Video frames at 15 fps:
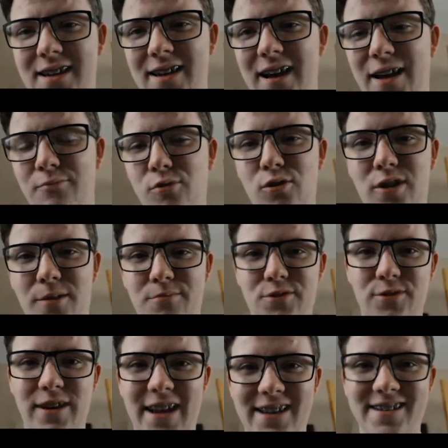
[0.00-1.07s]
I woke up
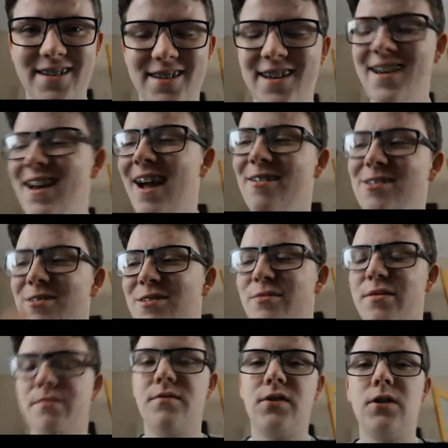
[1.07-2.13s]
too late. I'm going to have
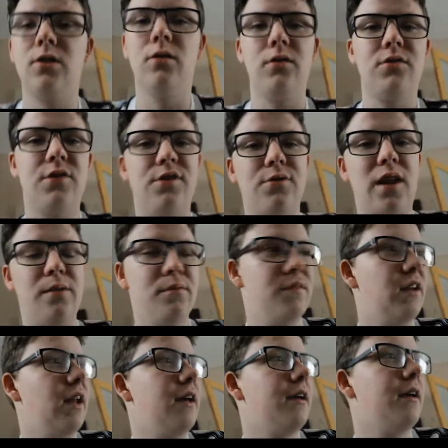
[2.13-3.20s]
a little cold, see, so I will a bit
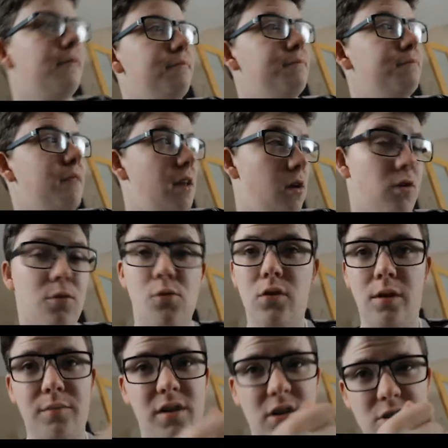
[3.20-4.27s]
of a I only woke
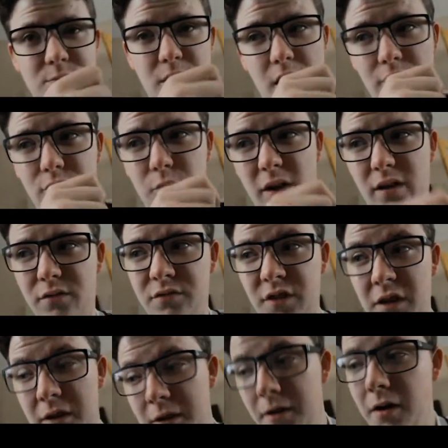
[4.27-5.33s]
up now, it's about half
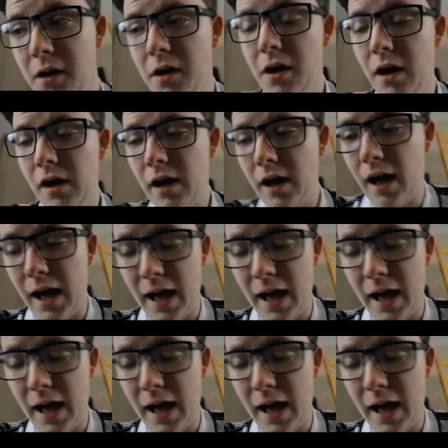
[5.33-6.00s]
12.